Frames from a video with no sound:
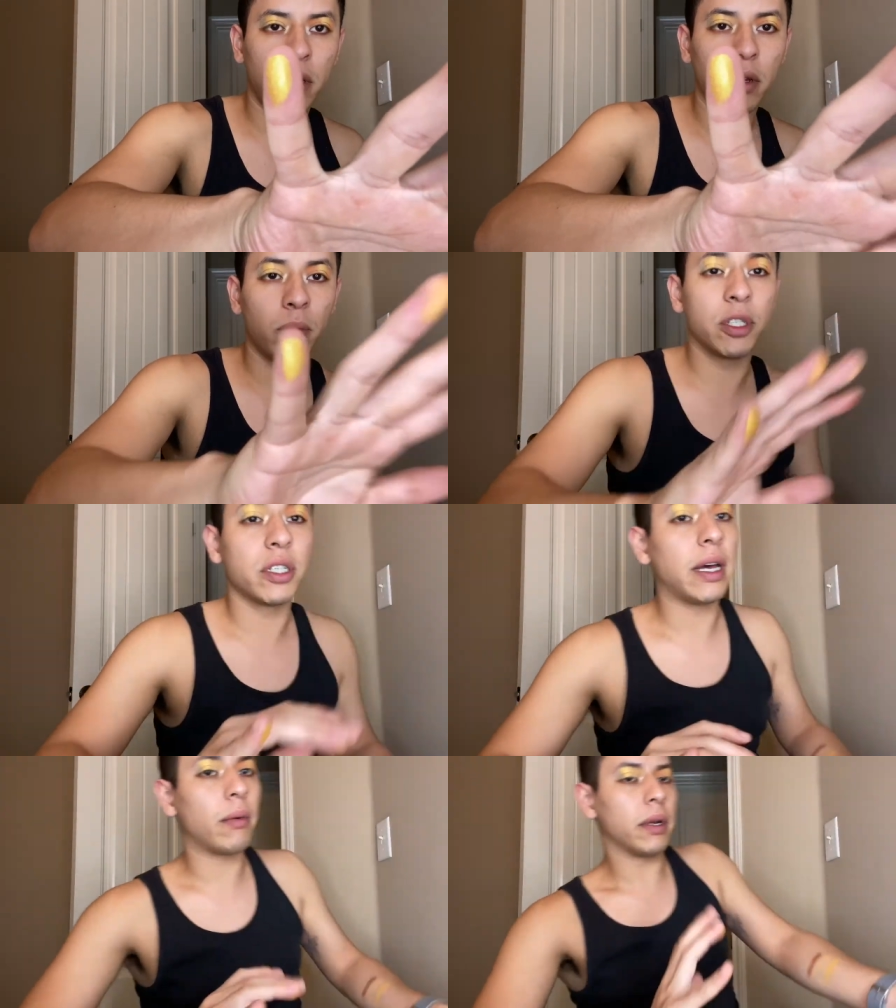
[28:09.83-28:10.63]
which
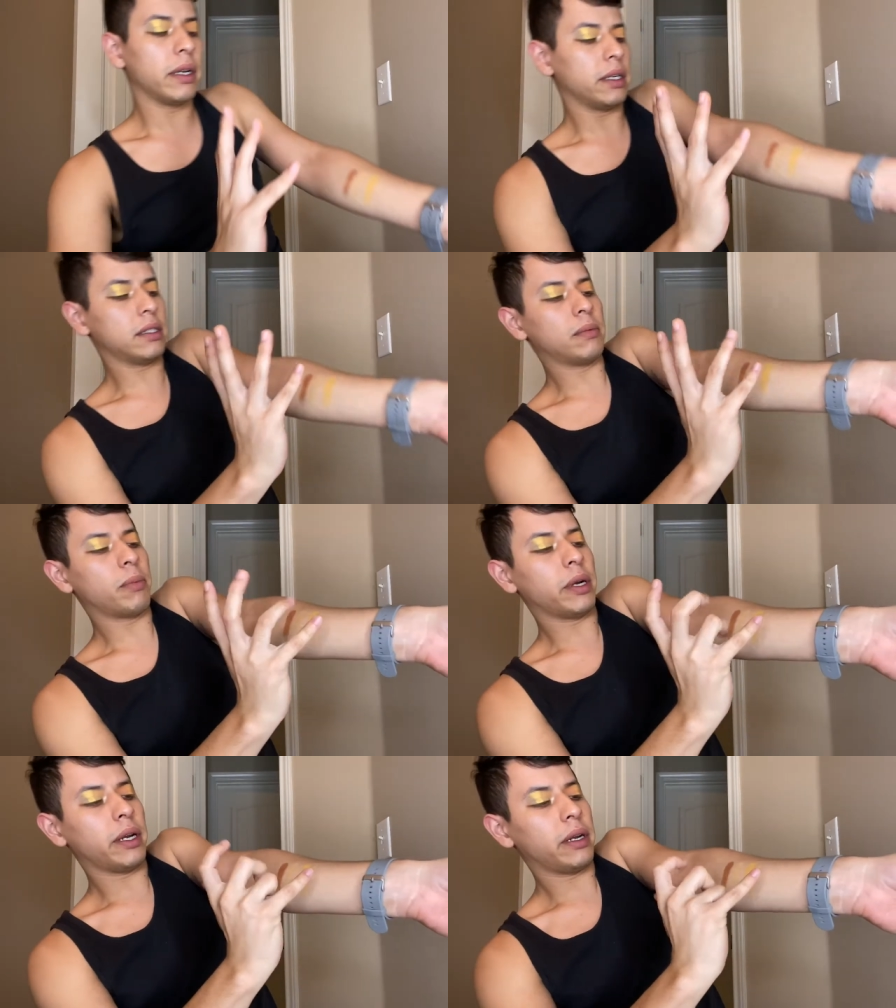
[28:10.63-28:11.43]
that one is
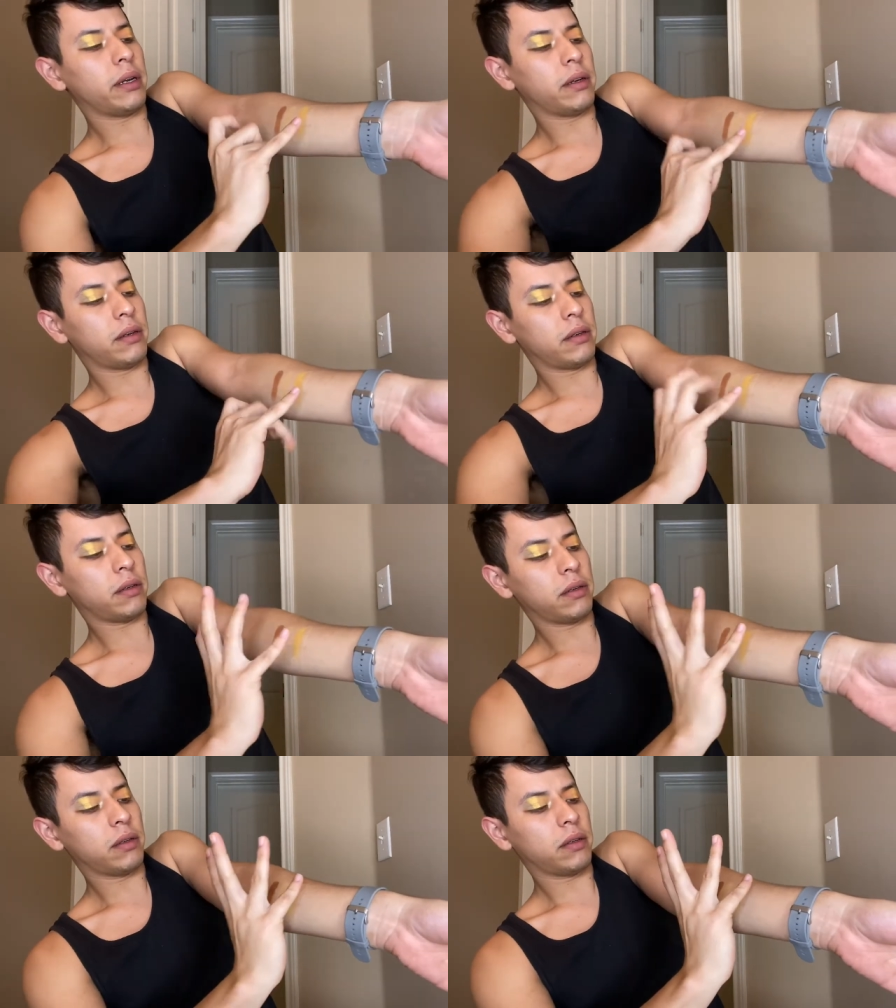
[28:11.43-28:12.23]
pretty,
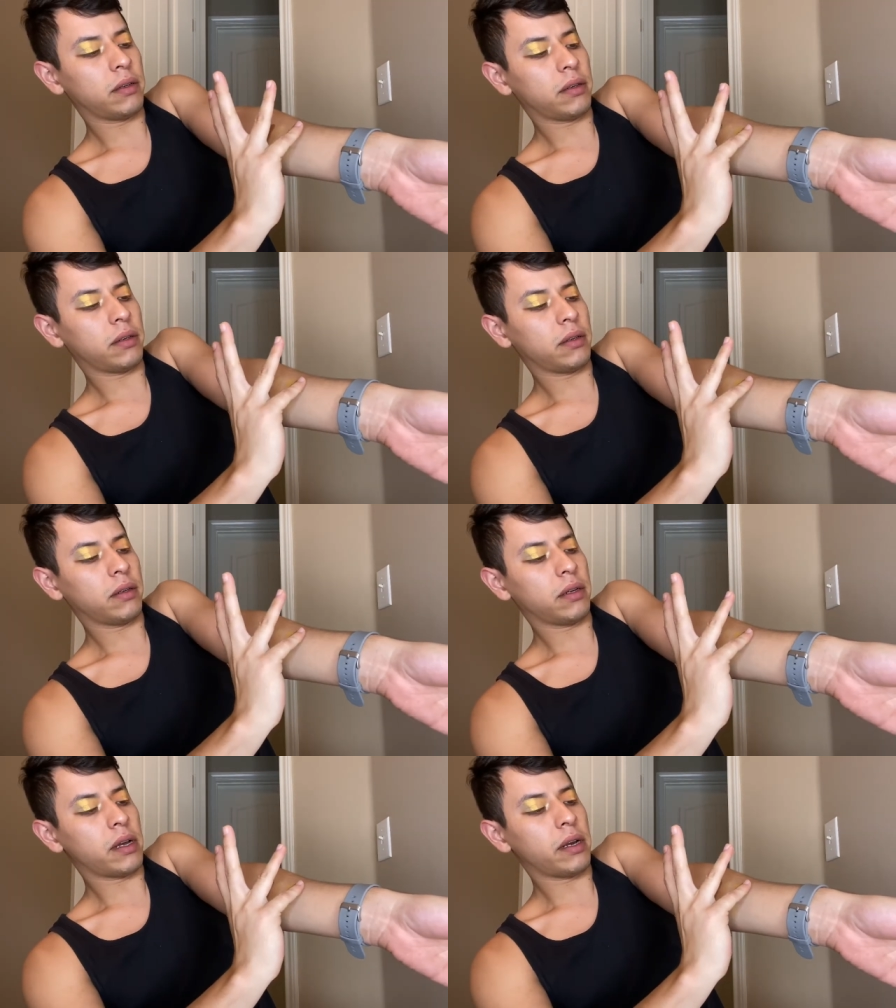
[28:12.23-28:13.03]

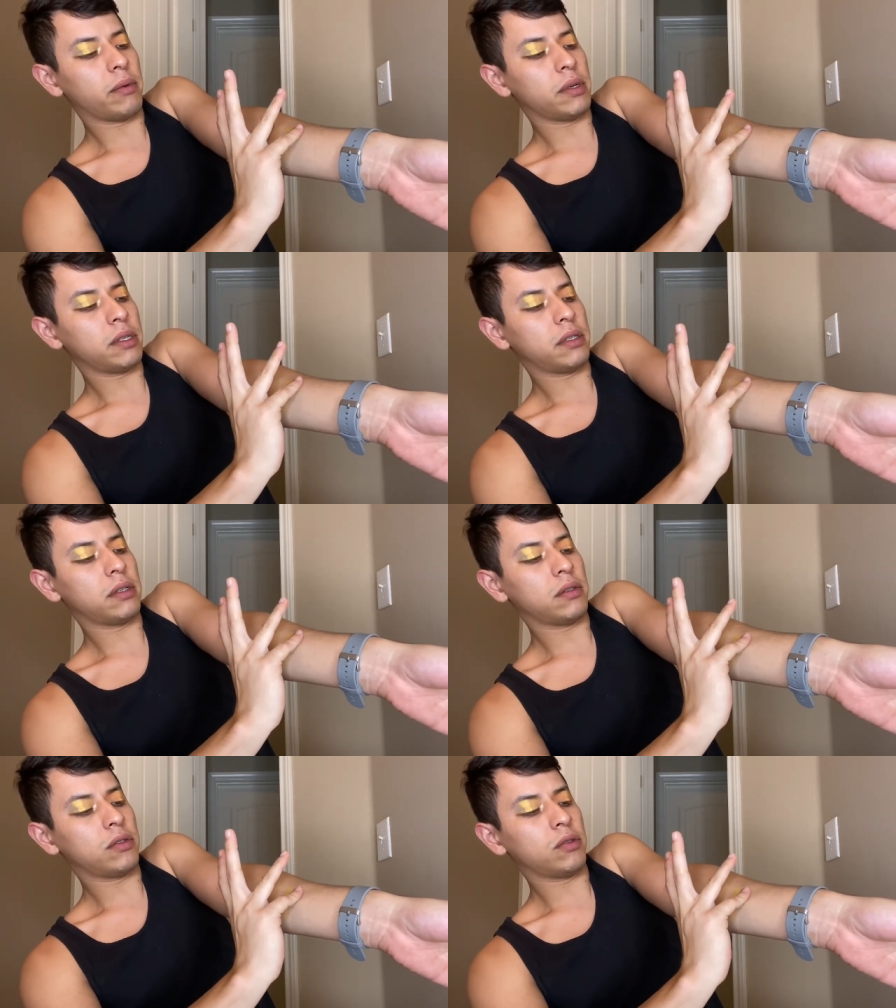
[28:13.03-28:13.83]
and it was
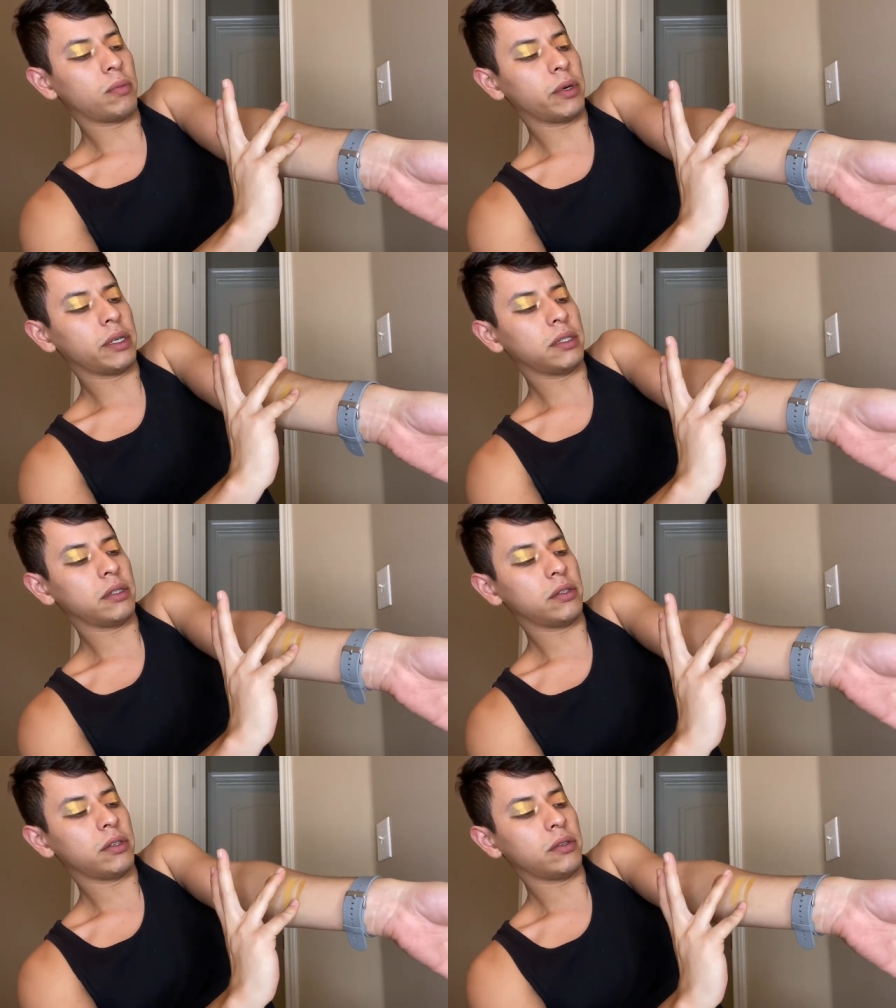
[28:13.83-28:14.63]
super easy
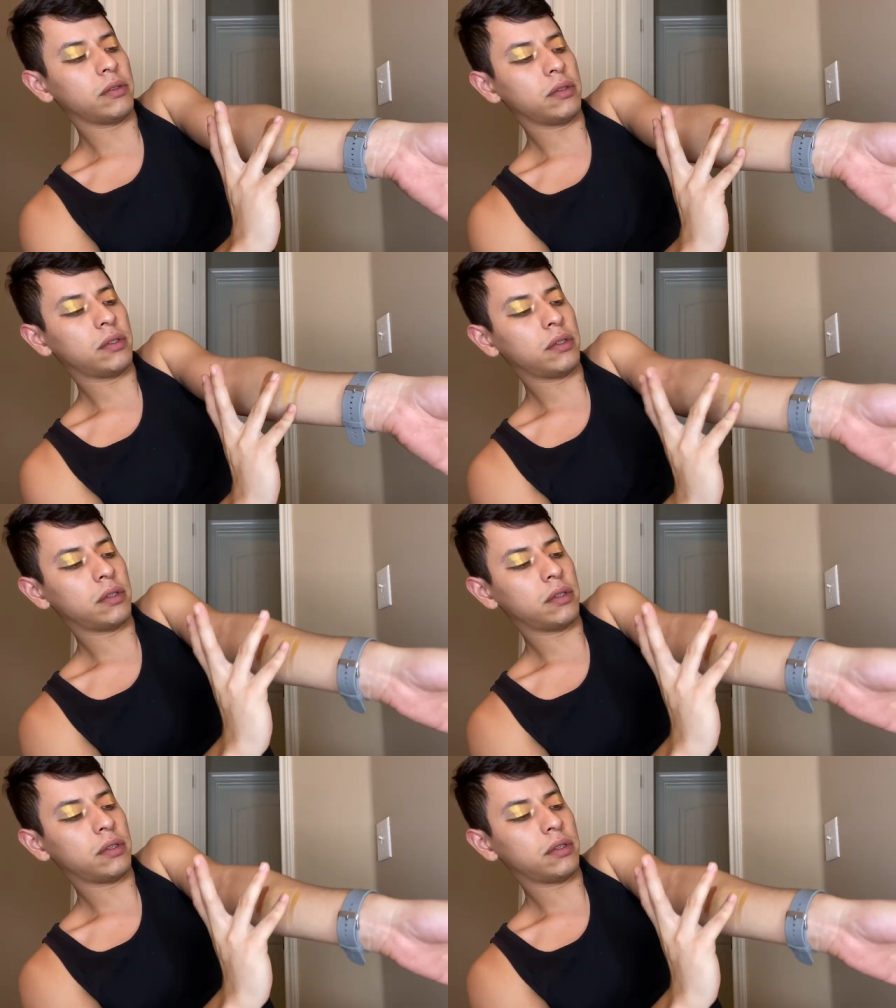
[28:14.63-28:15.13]
to use.